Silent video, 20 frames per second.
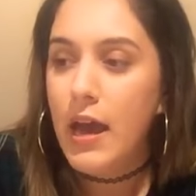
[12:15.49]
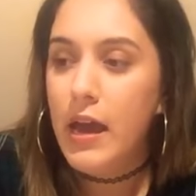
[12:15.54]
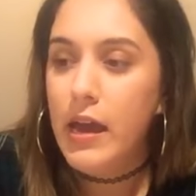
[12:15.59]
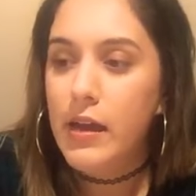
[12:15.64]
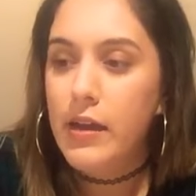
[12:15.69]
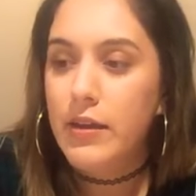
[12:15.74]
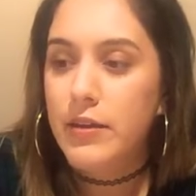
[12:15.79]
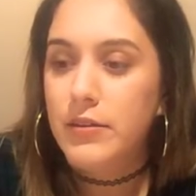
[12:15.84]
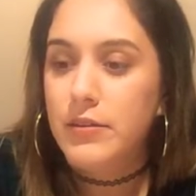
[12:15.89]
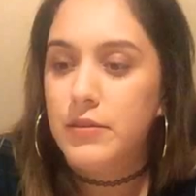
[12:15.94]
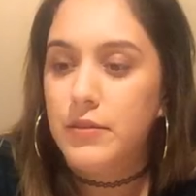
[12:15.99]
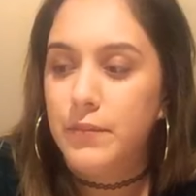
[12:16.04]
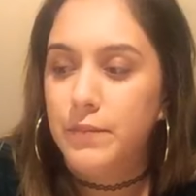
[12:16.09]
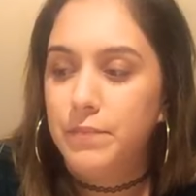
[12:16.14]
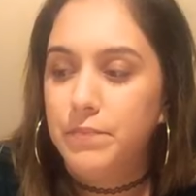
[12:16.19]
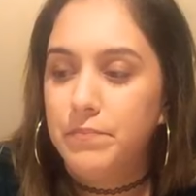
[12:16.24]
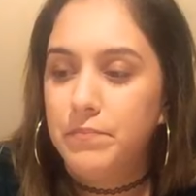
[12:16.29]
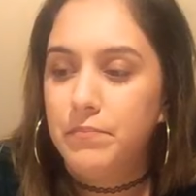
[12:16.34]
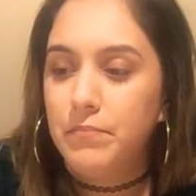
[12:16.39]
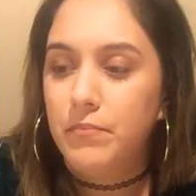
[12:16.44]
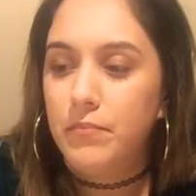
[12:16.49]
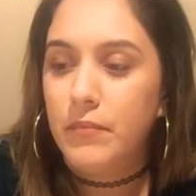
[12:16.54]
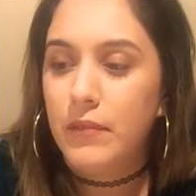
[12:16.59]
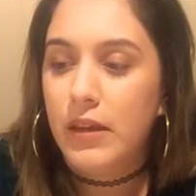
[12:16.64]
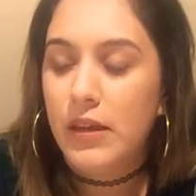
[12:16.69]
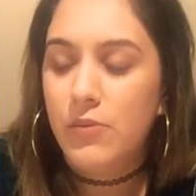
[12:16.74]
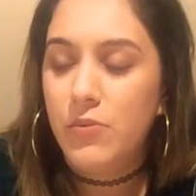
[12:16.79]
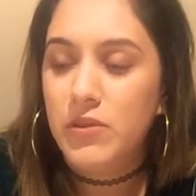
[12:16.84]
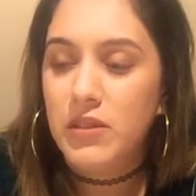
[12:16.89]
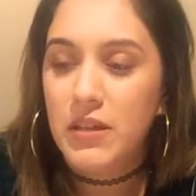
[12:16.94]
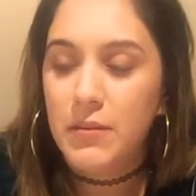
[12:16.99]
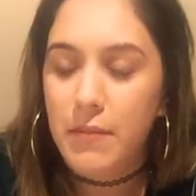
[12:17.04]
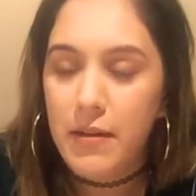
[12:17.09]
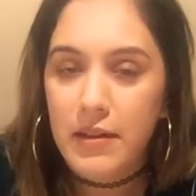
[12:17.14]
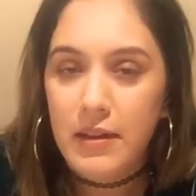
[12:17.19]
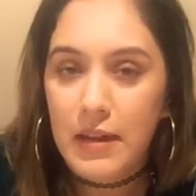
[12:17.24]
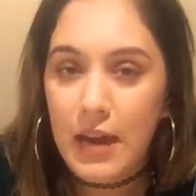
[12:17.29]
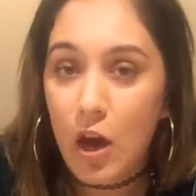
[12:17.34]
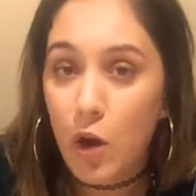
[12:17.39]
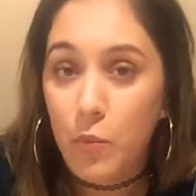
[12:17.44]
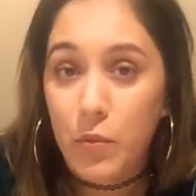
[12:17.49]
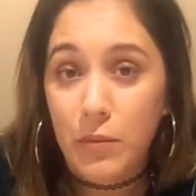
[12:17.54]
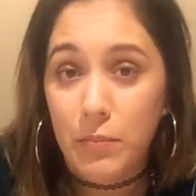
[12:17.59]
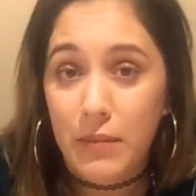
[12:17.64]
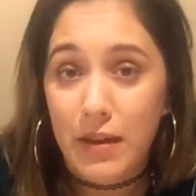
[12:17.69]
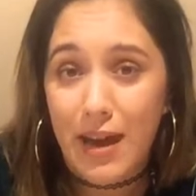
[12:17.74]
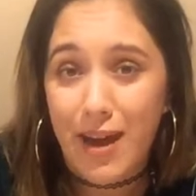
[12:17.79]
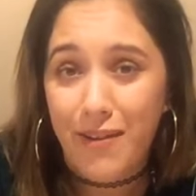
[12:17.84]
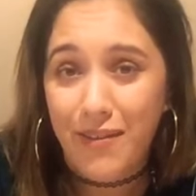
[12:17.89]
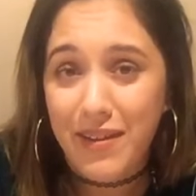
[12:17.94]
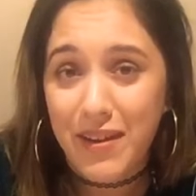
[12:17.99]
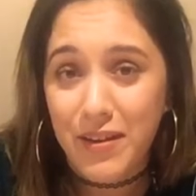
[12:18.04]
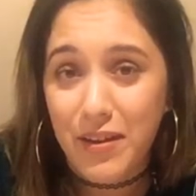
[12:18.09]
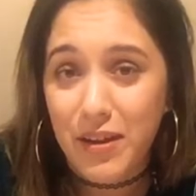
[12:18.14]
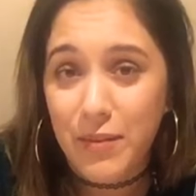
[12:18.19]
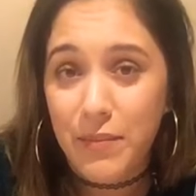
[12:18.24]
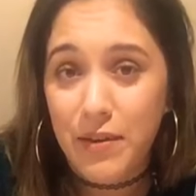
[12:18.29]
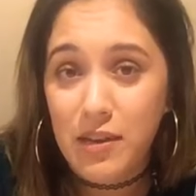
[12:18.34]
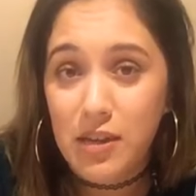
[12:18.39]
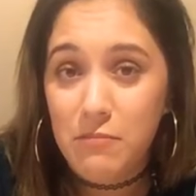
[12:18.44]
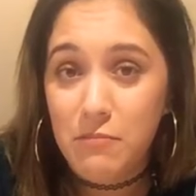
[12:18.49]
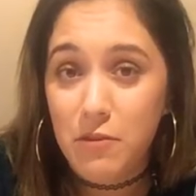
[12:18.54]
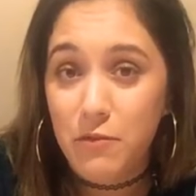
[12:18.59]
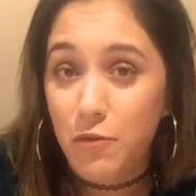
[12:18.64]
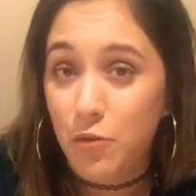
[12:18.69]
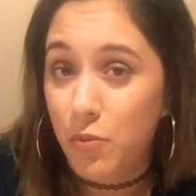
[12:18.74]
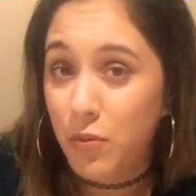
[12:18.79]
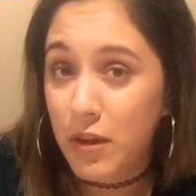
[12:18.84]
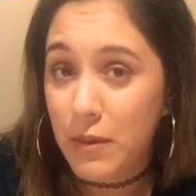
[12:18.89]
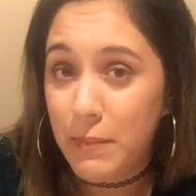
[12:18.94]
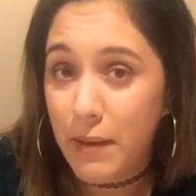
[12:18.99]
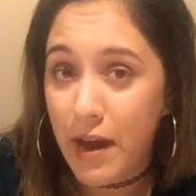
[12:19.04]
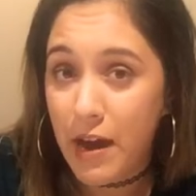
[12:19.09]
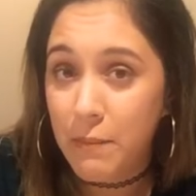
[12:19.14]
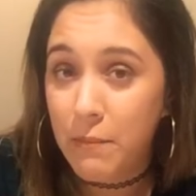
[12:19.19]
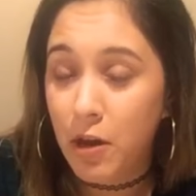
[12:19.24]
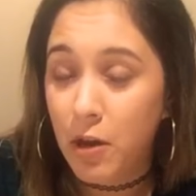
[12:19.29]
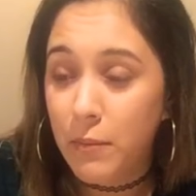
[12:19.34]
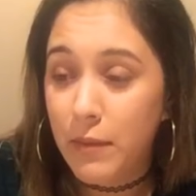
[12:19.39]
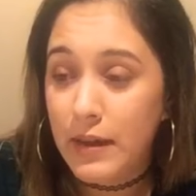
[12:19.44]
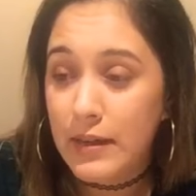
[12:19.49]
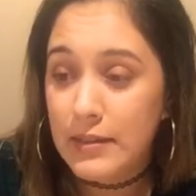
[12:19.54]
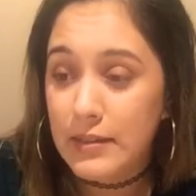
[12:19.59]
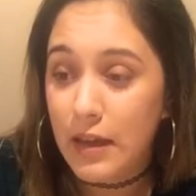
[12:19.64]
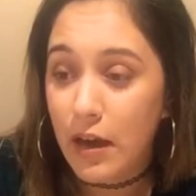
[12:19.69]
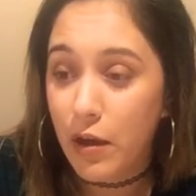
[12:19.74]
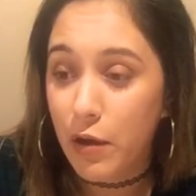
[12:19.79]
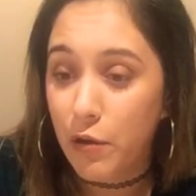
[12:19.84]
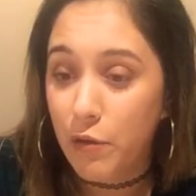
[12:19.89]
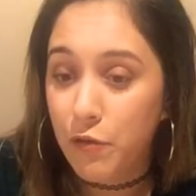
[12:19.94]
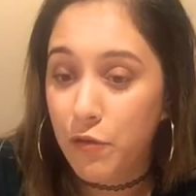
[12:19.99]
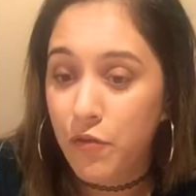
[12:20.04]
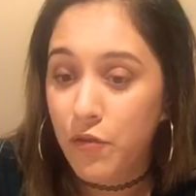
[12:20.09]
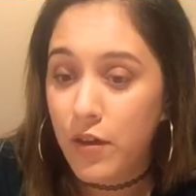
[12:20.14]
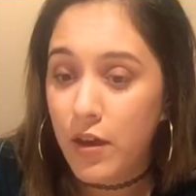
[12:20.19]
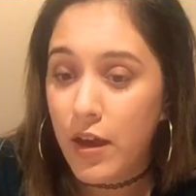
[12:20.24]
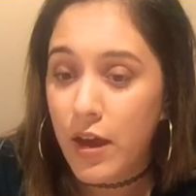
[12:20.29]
And he wasn't helping me out. He ended up making me feel really bad about myself.